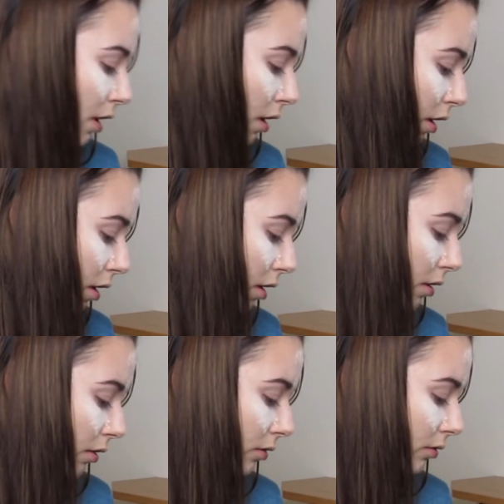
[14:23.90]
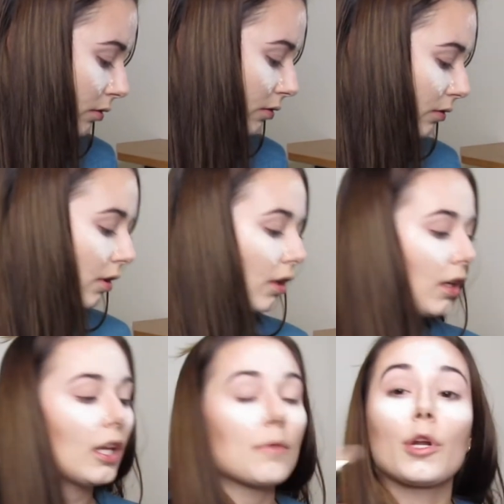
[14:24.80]

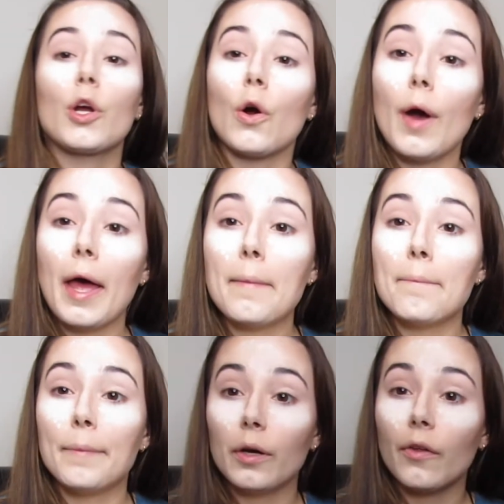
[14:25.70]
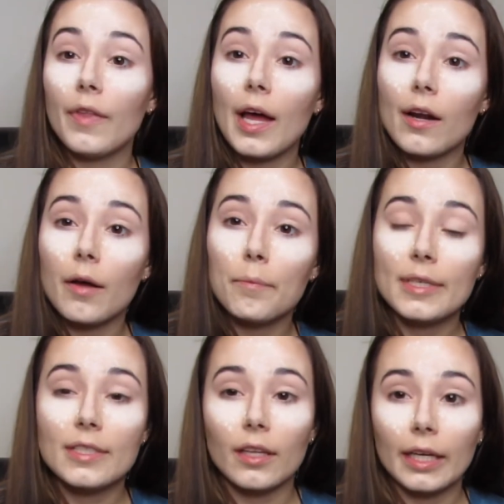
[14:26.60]
And I'm gonna go ahead and build that up
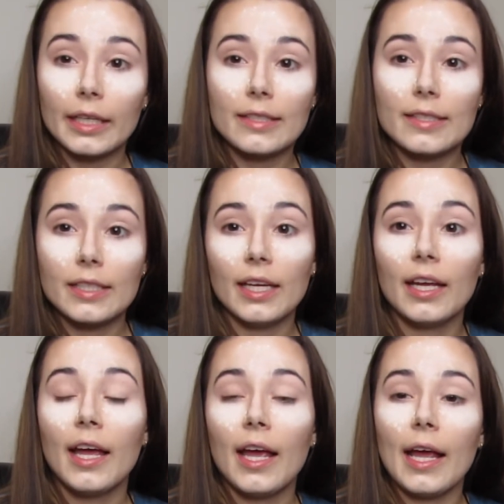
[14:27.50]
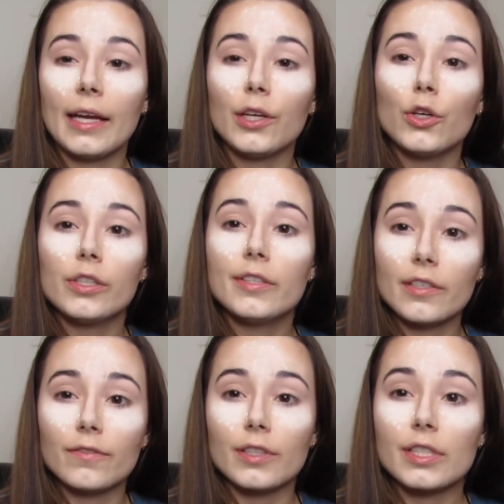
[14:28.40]
until I can see a good
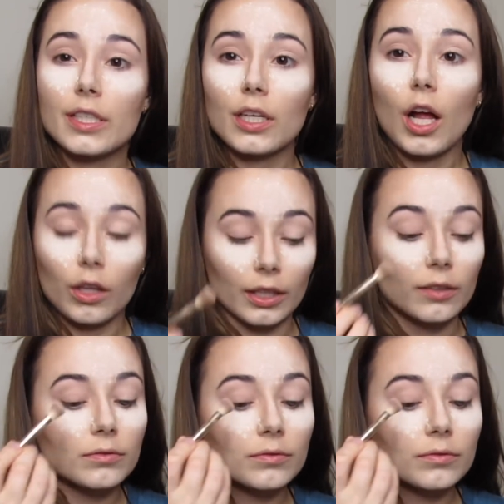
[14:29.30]
difference in color.